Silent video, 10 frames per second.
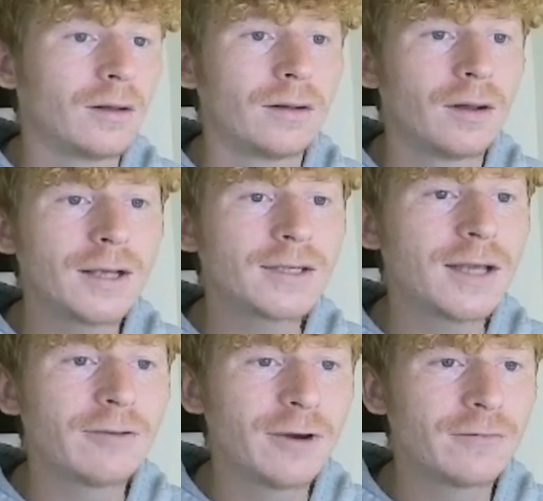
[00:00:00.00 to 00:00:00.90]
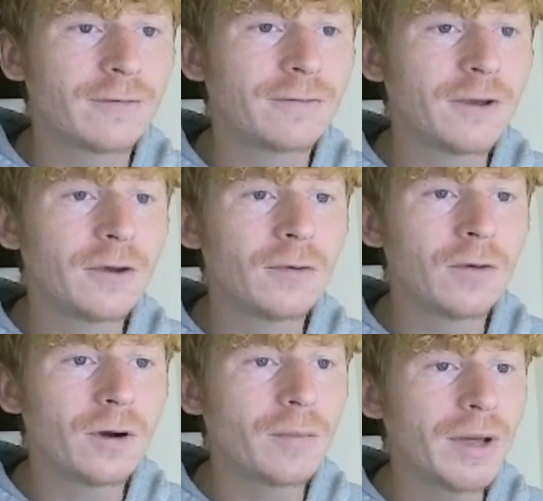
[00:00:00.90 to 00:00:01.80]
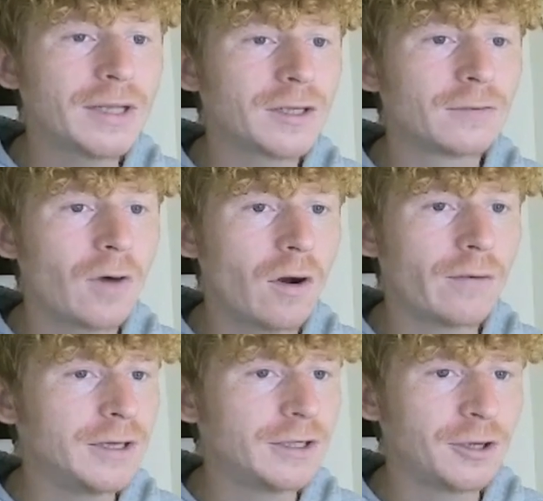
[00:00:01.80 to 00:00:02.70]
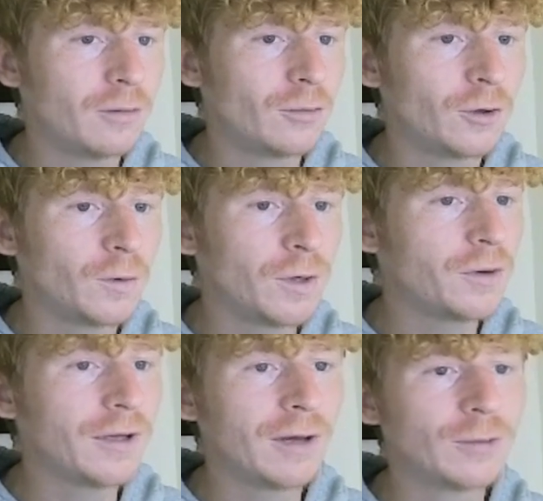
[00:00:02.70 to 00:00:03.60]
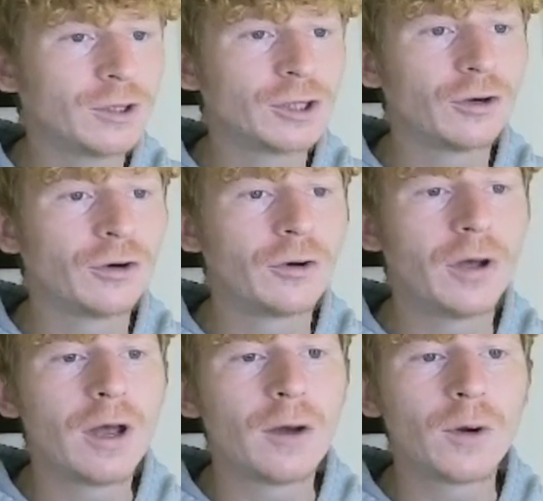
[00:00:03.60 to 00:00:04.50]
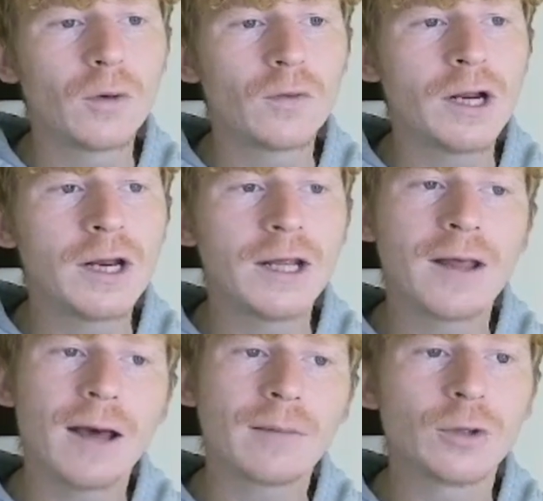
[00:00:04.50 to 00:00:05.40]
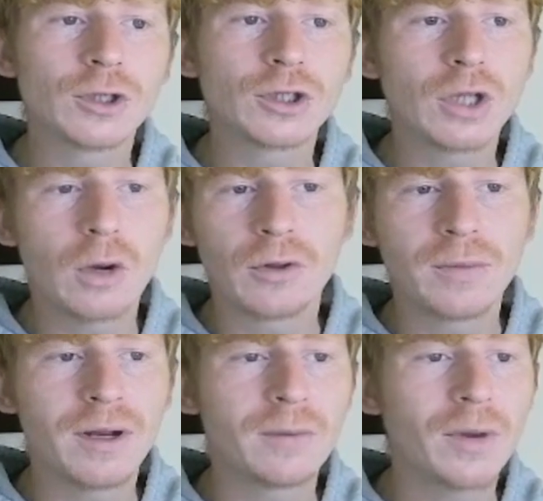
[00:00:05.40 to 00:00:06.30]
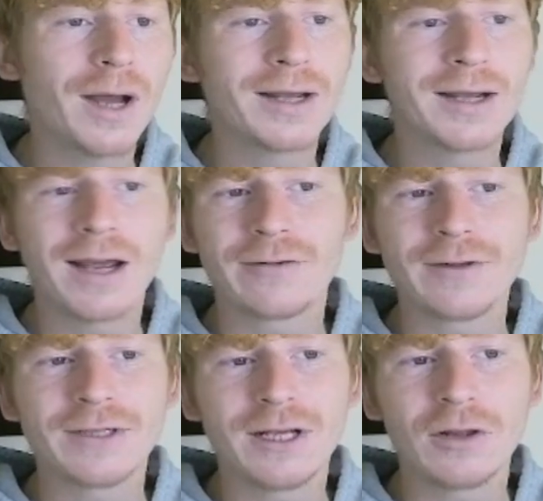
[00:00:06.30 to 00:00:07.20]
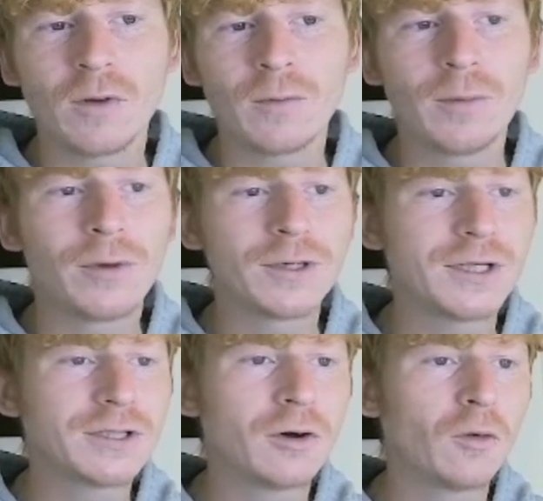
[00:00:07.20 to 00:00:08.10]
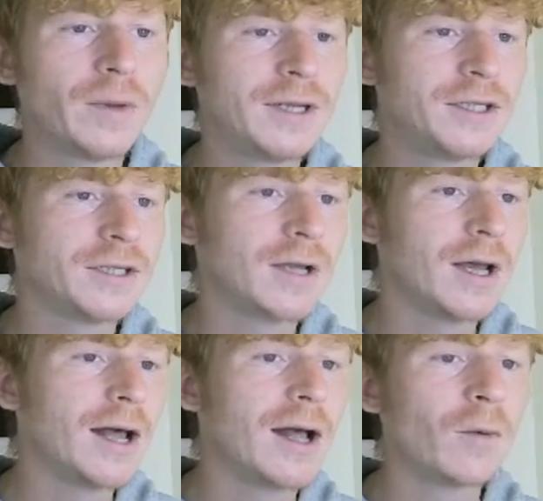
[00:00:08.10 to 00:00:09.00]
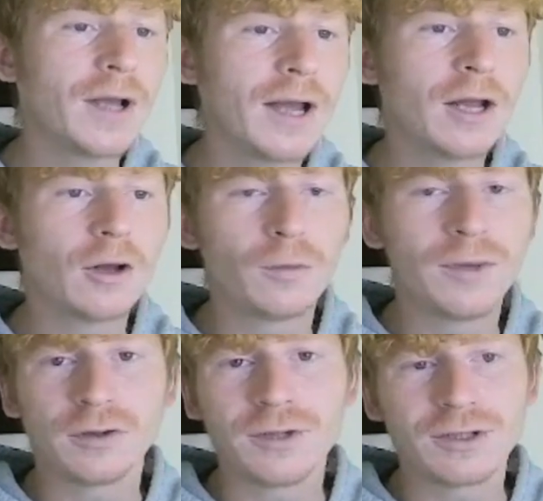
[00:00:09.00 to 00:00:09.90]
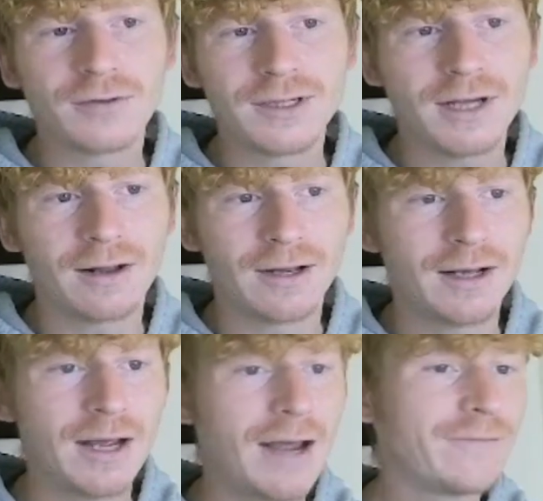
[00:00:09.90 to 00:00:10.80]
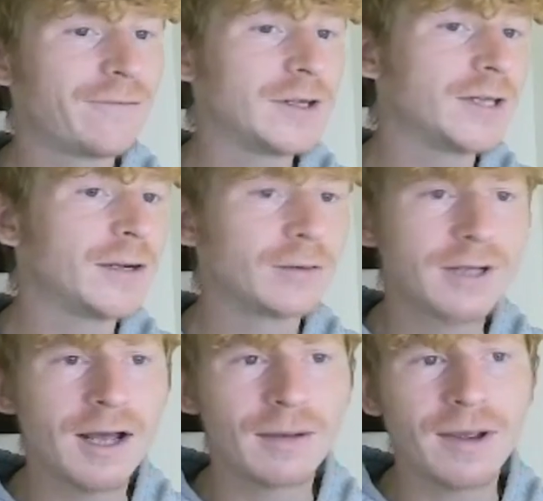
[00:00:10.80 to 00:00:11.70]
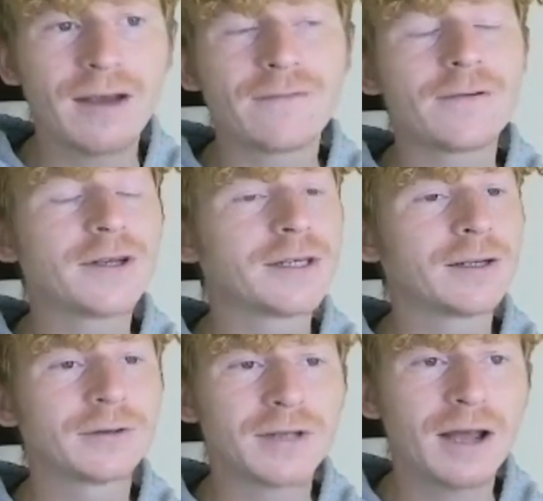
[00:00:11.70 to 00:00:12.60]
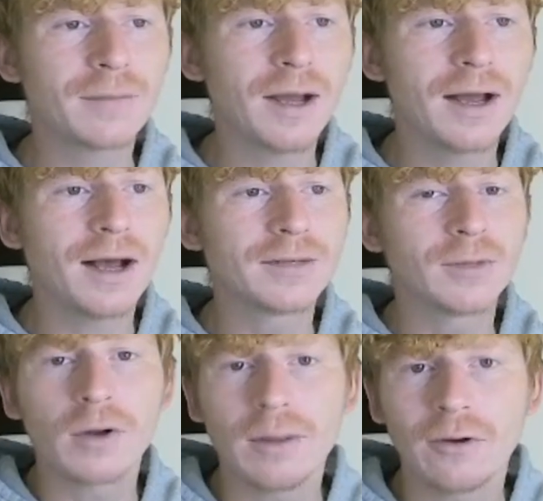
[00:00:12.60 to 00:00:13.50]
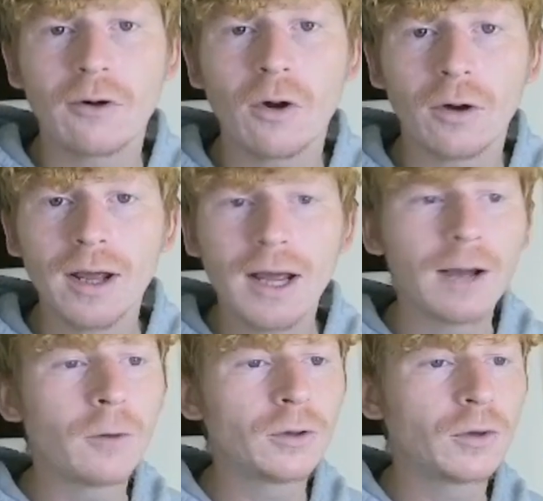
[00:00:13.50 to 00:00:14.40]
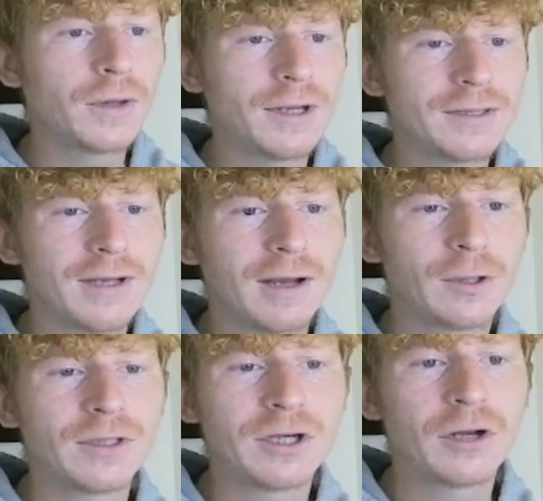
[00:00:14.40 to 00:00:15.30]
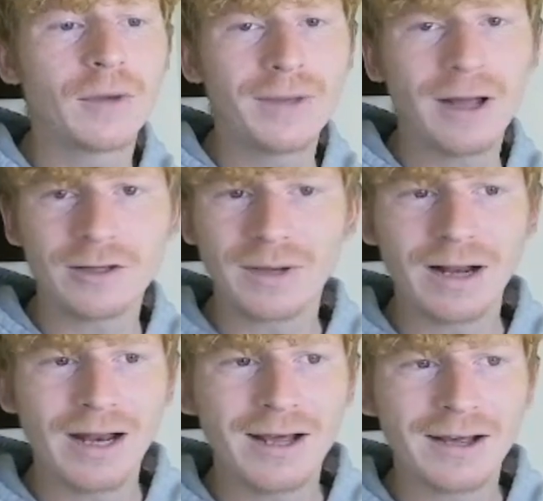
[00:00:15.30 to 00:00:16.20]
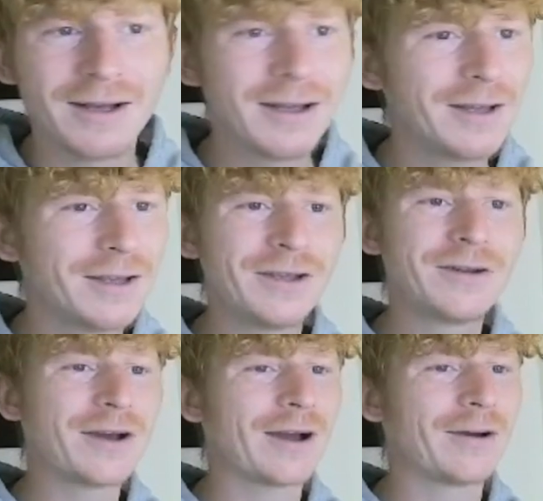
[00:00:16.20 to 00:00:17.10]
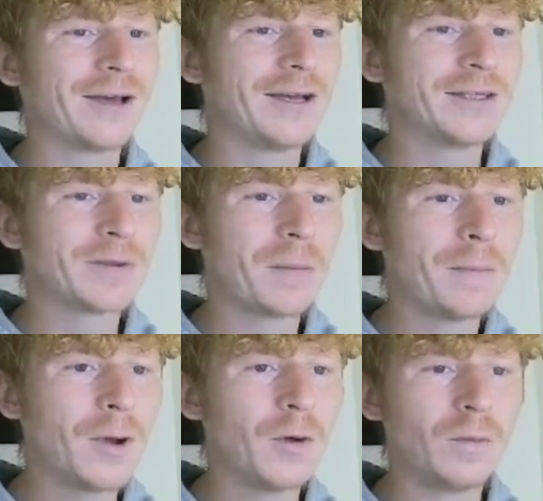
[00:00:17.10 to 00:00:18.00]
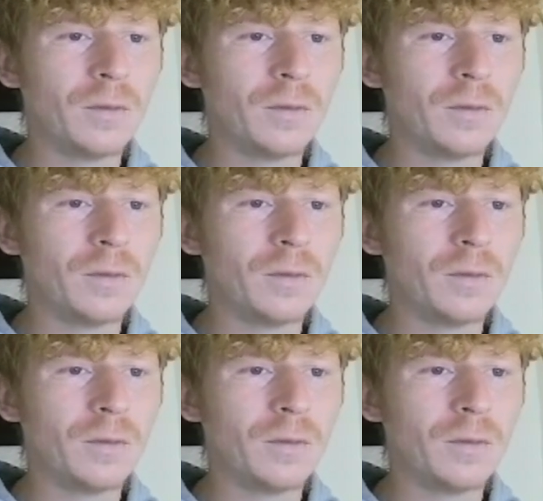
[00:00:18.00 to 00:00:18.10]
Let's get rid of a few bits of orange on our board. We don't need that much stun. We don't really need that much slow at the minute, but I can guarantee you that when we merge these cold mages, we're getting a cold mage on this green tile here. Every single time. Every single time, my guys. But don't get me wrong, it won't do it this time because it's going to make me out to be a liar. You know how it is. Boom.